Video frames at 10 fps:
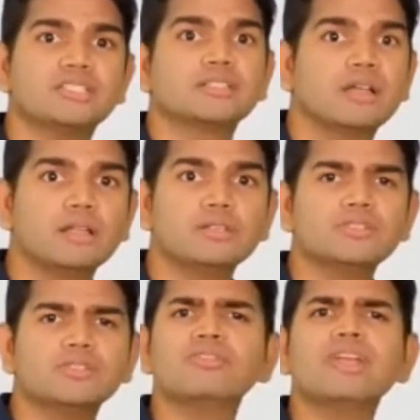the colors
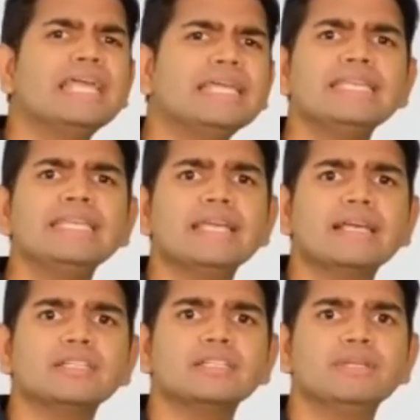of any
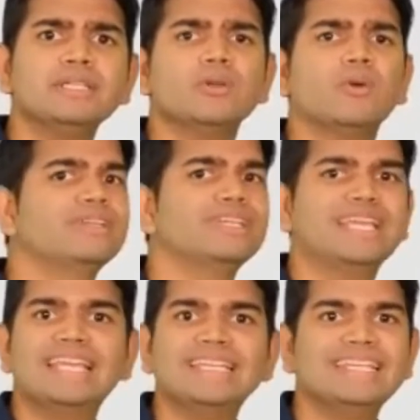element on
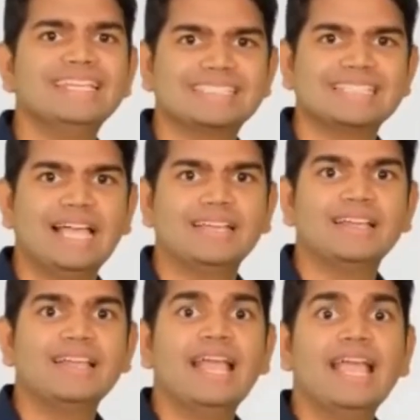any slide.
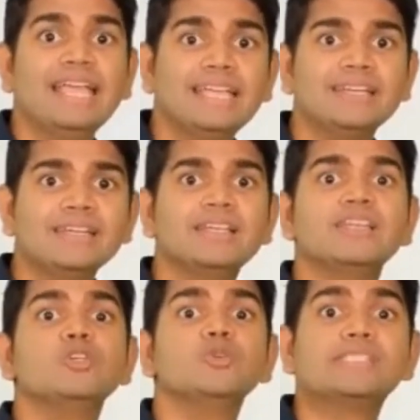And
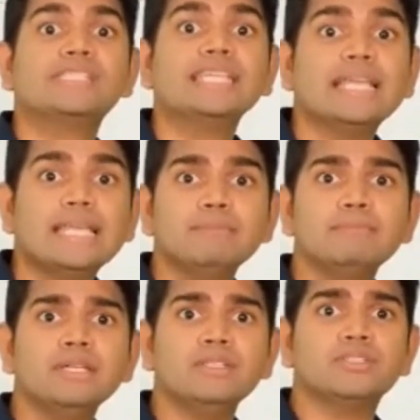use the
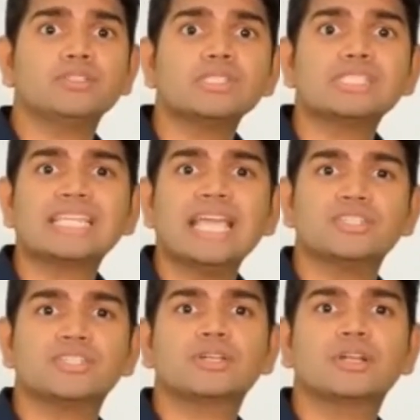image to
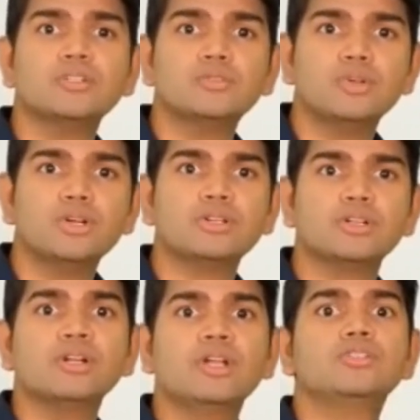sketch
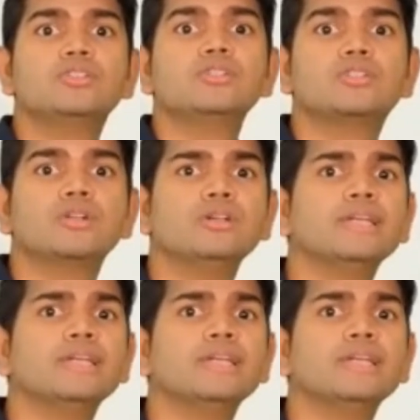converter to turn